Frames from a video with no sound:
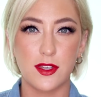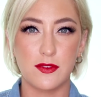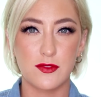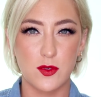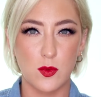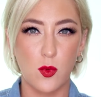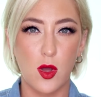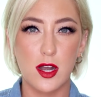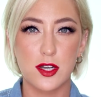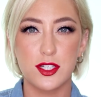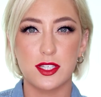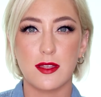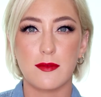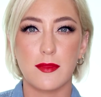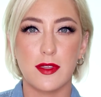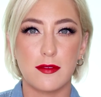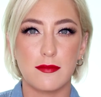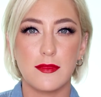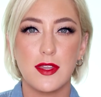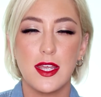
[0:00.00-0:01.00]
you have to wash them
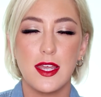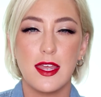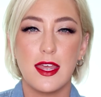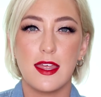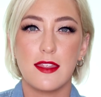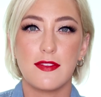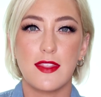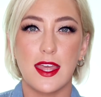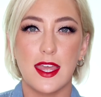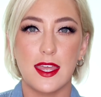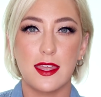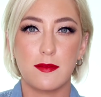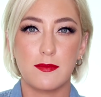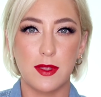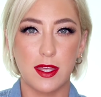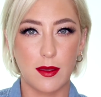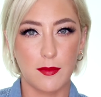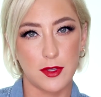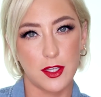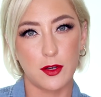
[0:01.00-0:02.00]
and they
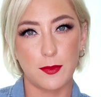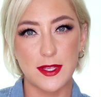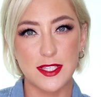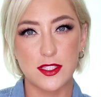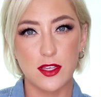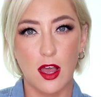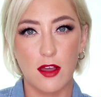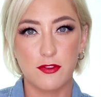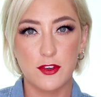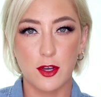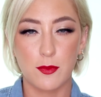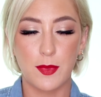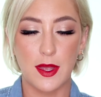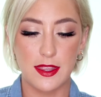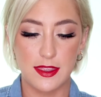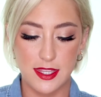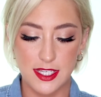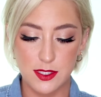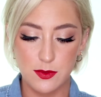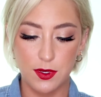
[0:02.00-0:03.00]
become a little bit softer,
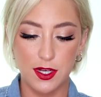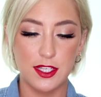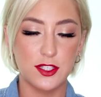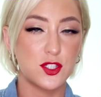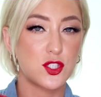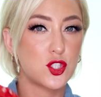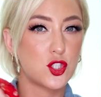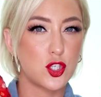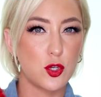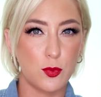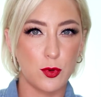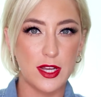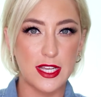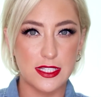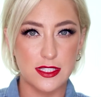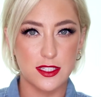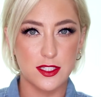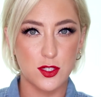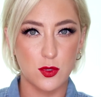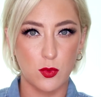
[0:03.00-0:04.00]
but this one is super
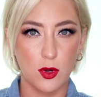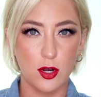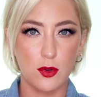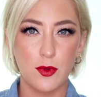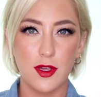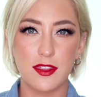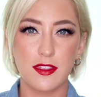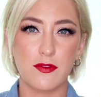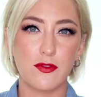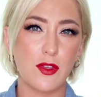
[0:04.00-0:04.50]
easy to work with.